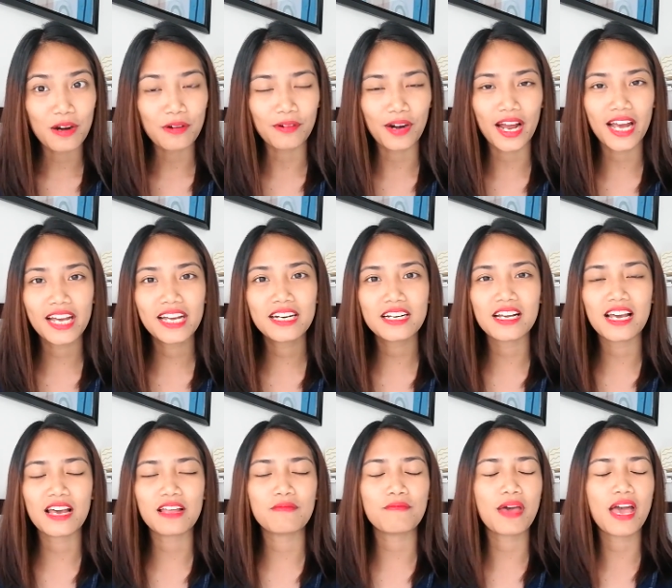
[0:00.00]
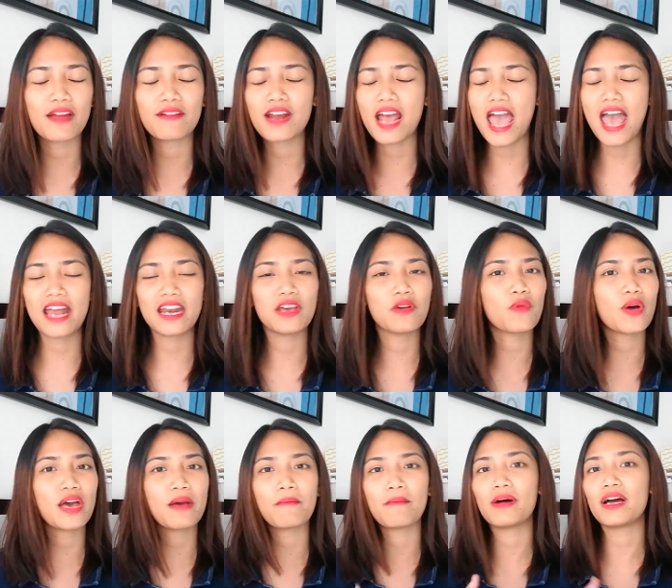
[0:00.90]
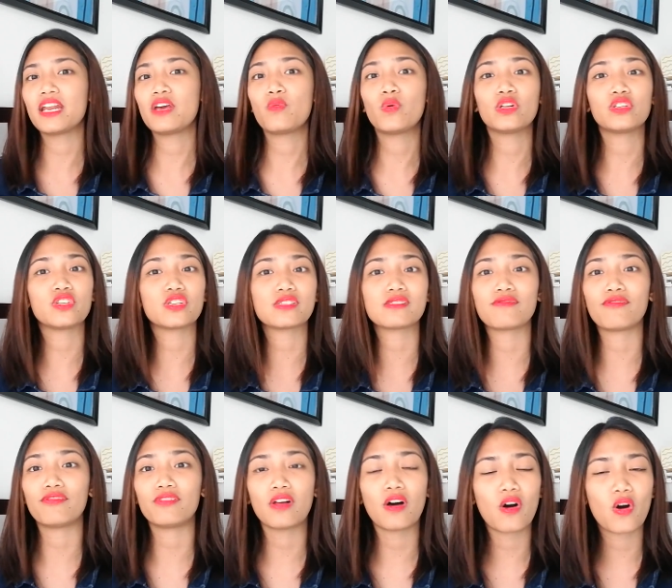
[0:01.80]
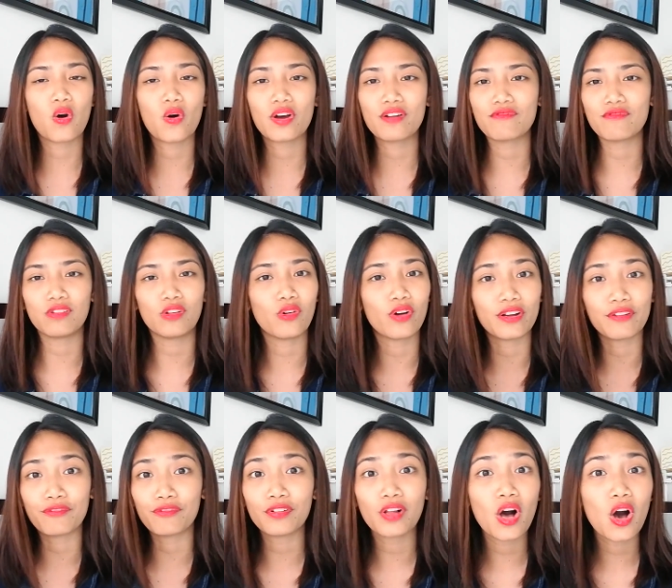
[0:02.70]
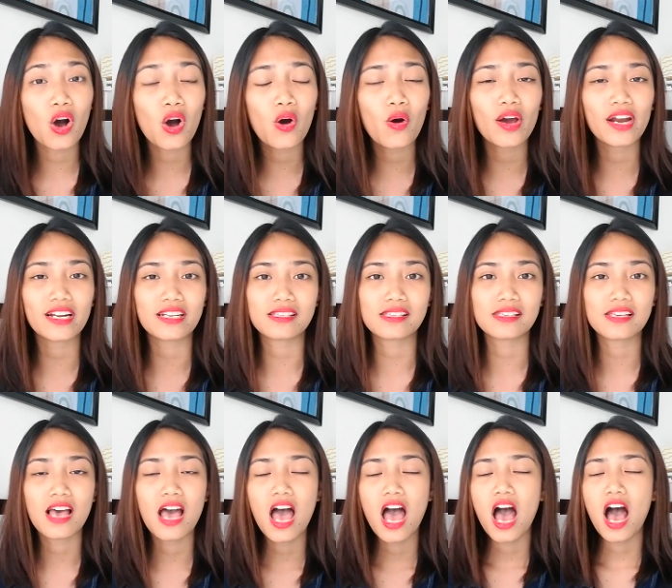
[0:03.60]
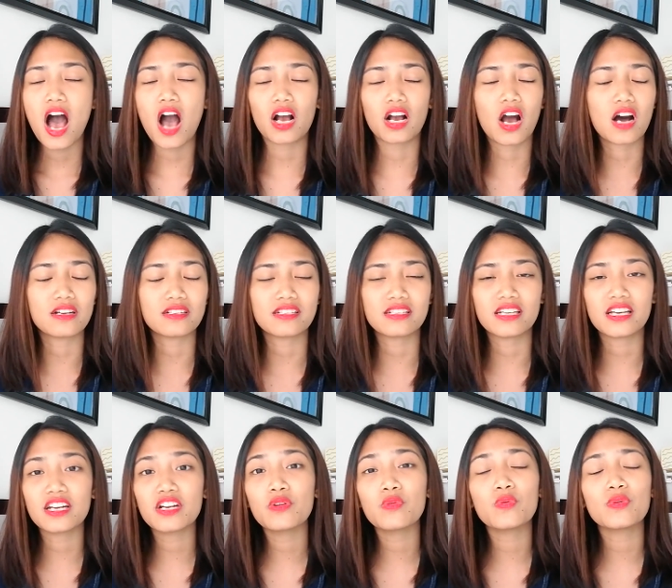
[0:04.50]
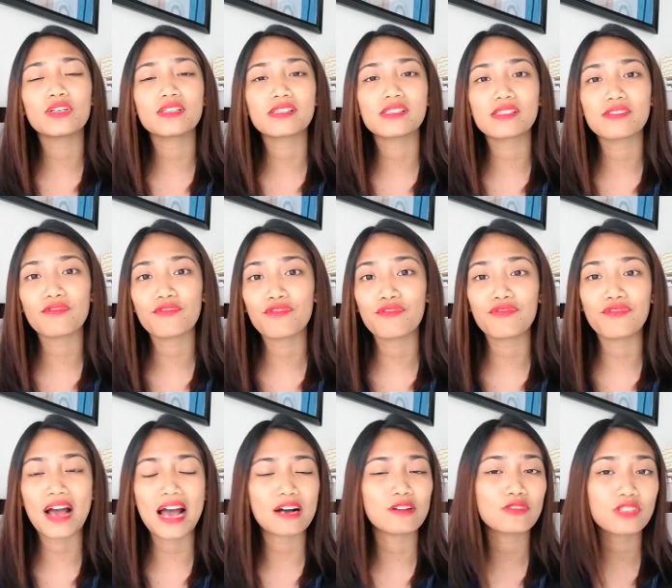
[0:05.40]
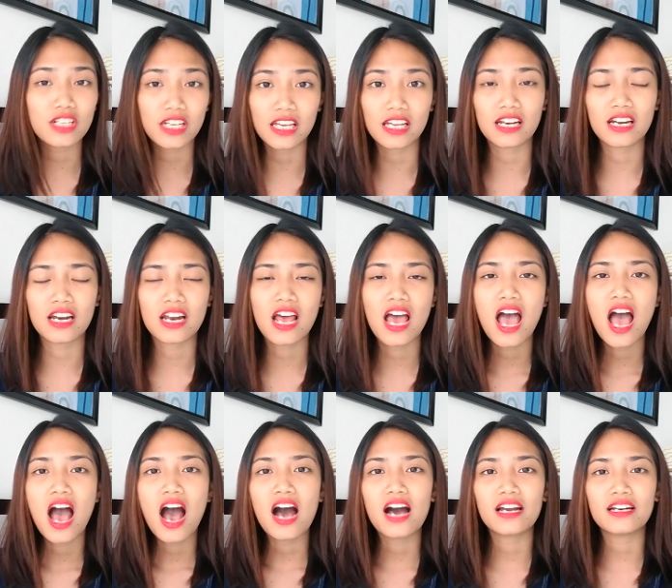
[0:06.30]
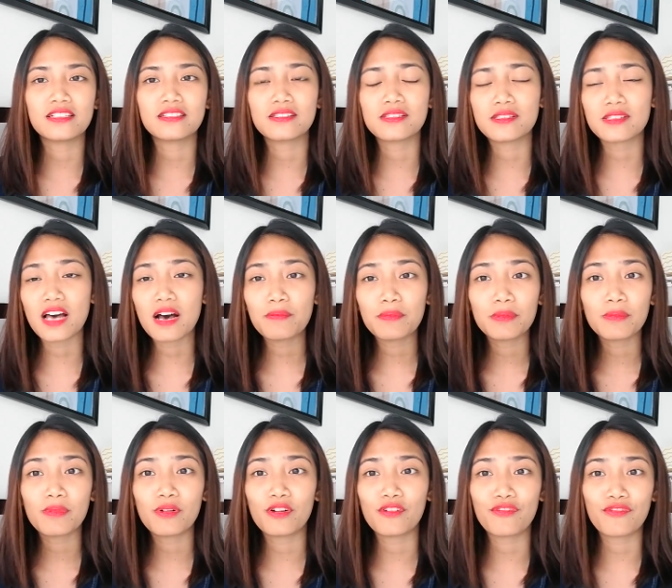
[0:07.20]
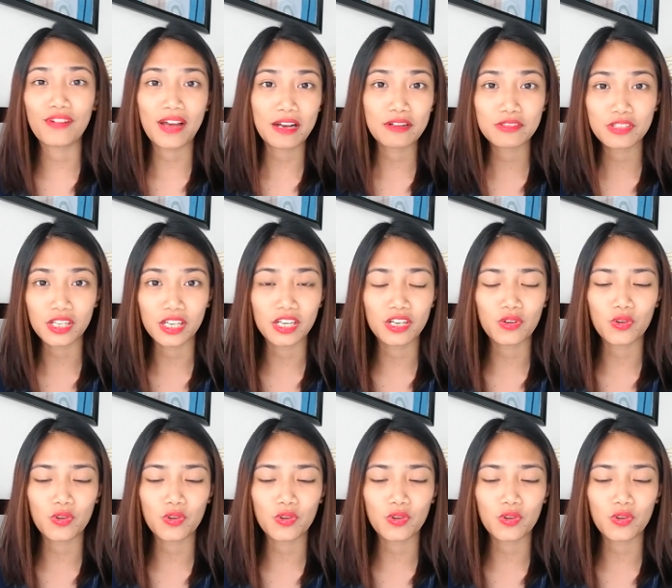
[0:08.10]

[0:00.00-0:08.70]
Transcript: right? And anyway, money will just flow and flow and flow, and it's a continuous fountain, an unstoppable fountain,